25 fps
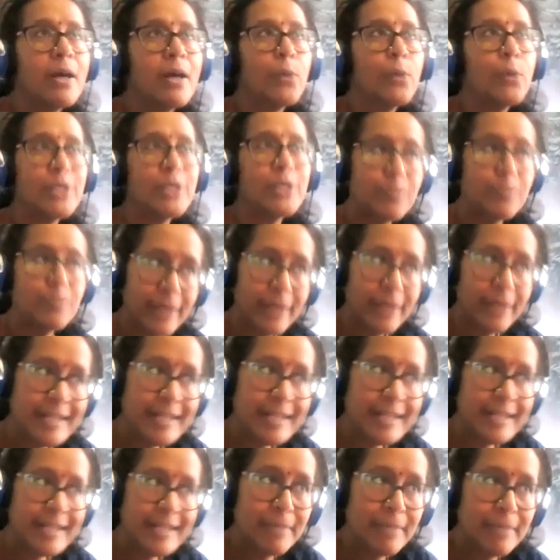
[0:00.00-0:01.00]
which
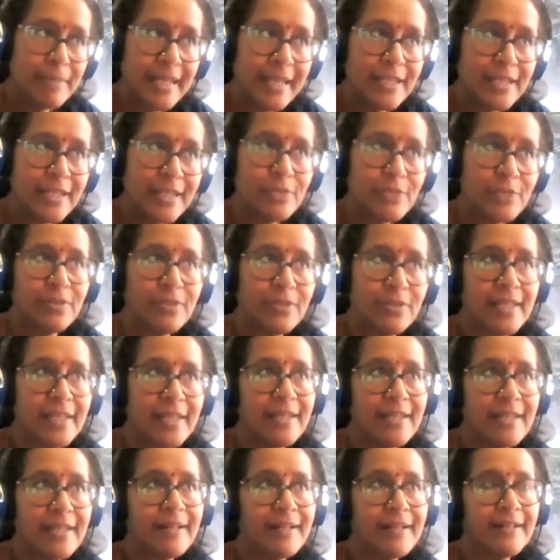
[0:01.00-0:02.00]
brings me to
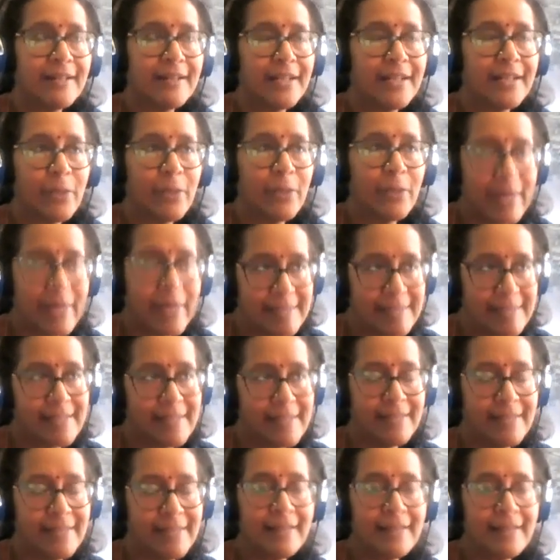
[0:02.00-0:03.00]
the
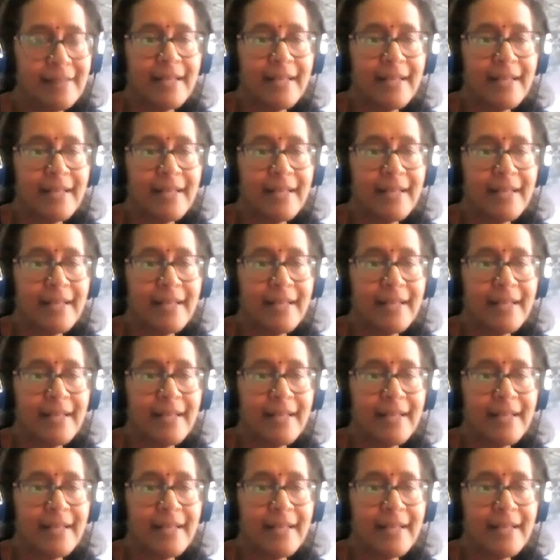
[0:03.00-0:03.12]
question